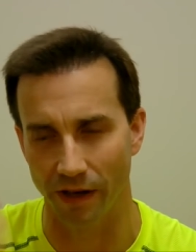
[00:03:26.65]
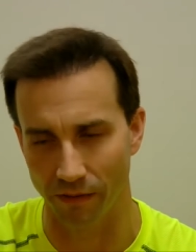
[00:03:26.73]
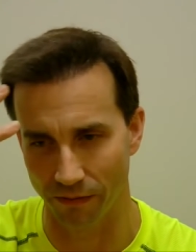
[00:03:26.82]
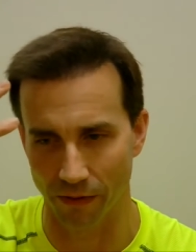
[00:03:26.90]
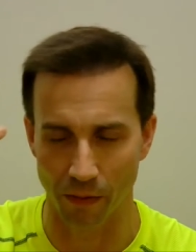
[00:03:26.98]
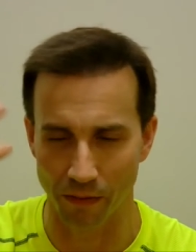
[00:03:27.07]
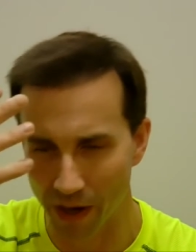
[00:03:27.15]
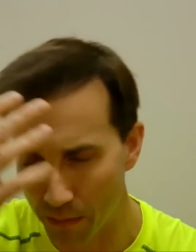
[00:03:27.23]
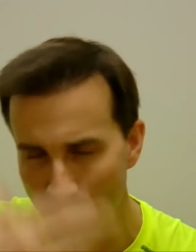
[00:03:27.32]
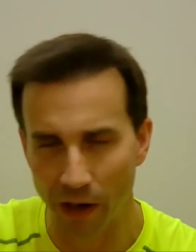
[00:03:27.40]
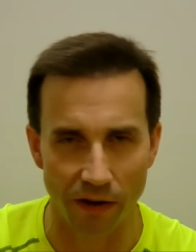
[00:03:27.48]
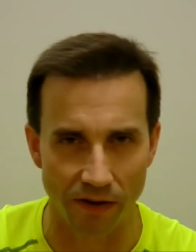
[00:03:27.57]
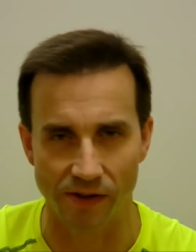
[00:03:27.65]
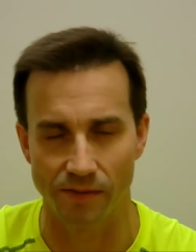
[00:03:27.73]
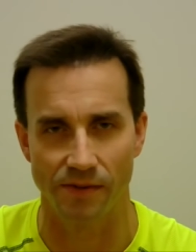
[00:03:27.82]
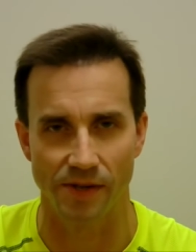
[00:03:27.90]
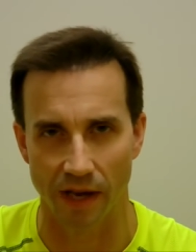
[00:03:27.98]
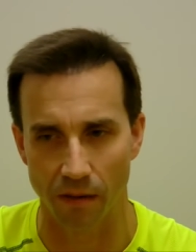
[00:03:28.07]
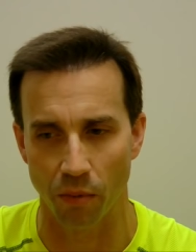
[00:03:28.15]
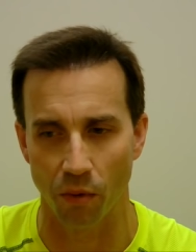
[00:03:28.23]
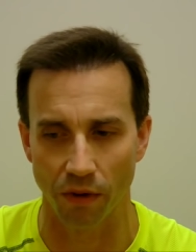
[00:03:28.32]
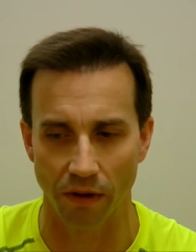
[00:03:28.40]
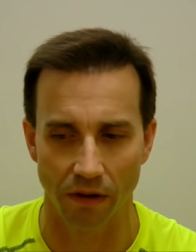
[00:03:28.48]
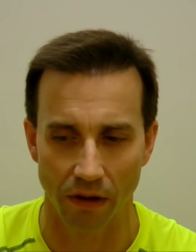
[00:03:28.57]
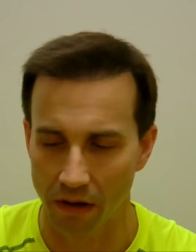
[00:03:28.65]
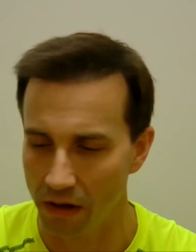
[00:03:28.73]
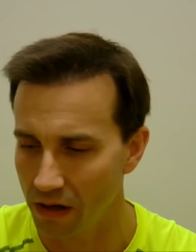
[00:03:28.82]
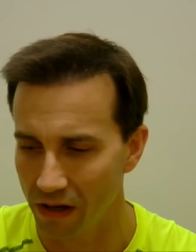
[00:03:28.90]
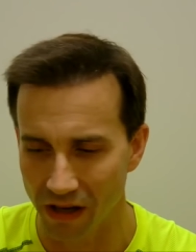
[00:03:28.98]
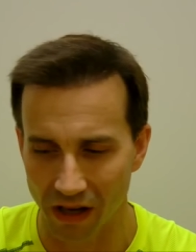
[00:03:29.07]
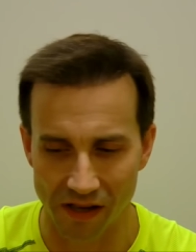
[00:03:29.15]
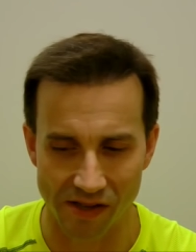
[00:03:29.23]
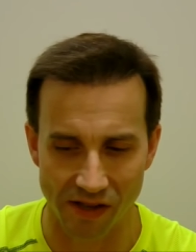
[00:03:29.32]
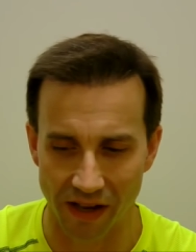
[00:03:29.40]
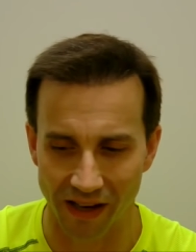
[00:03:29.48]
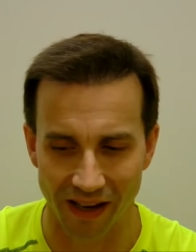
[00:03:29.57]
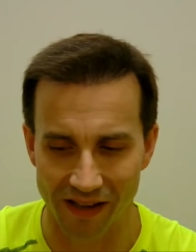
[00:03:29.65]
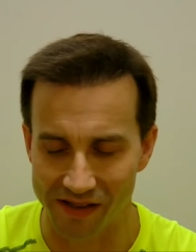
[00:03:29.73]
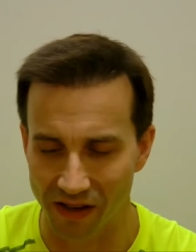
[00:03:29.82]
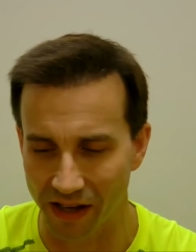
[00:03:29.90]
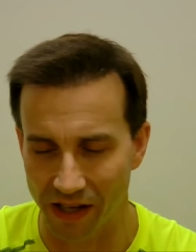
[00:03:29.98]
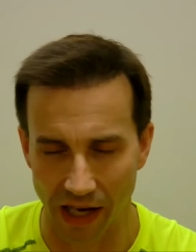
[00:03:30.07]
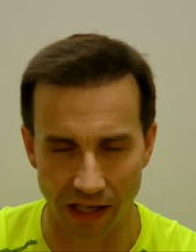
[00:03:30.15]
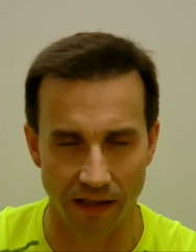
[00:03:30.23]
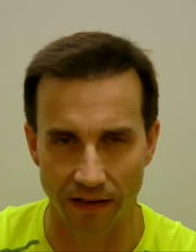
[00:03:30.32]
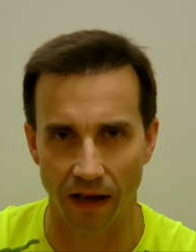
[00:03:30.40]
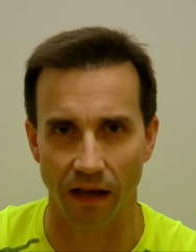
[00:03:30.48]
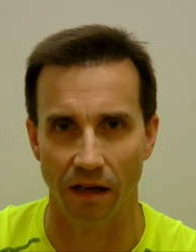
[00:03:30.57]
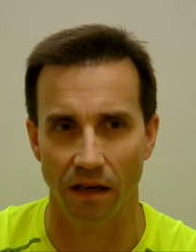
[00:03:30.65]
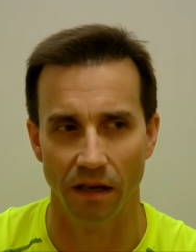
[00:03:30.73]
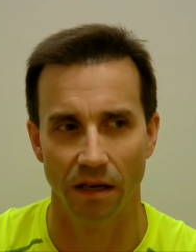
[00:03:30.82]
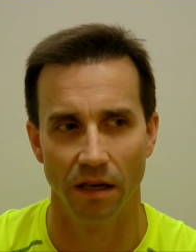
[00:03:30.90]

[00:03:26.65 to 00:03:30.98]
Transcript: like from an appearance standpoint, is like, it's like night and day.